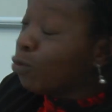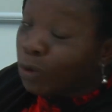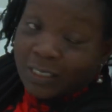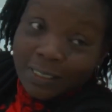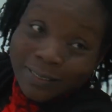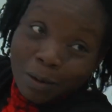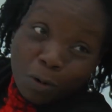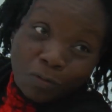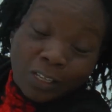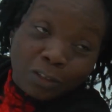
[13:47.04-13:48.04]
notice, some
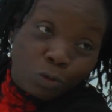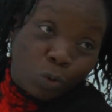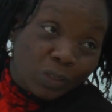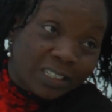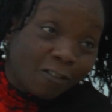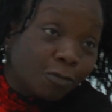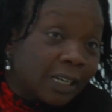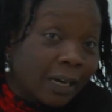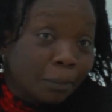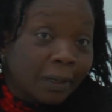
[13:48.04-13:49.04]
of the stones have
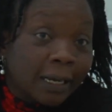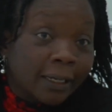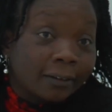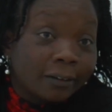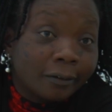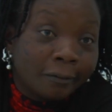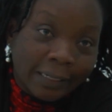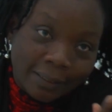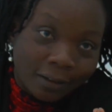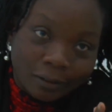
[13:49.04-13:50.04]
become like
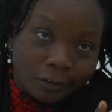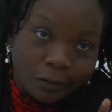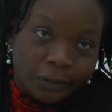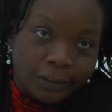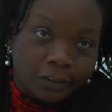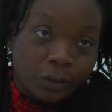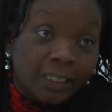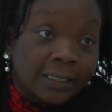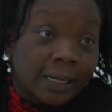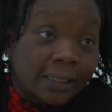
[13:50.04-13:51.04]
rectangles, which is
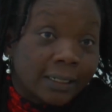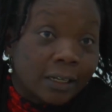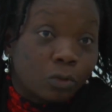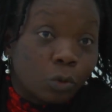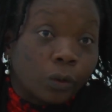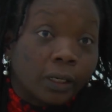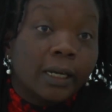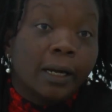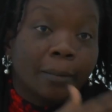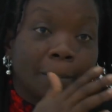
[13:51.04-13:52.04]
not exactly a stone,
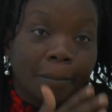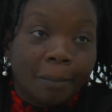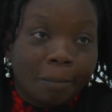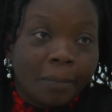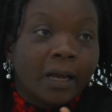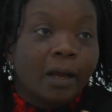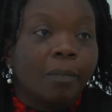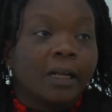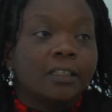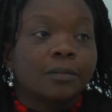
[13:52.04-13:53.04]

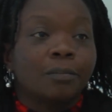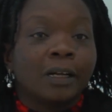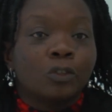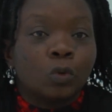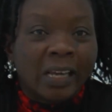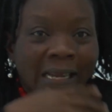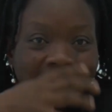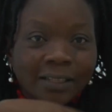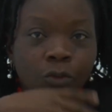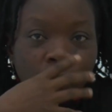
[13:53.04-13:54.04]
but you
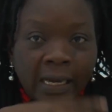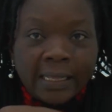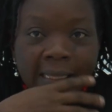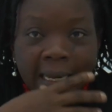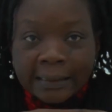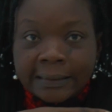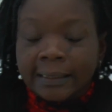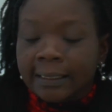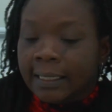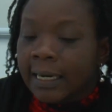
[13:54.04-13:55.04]
get the
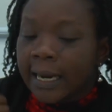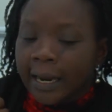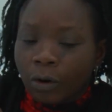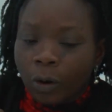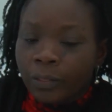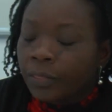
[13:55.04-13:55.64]
idea. And on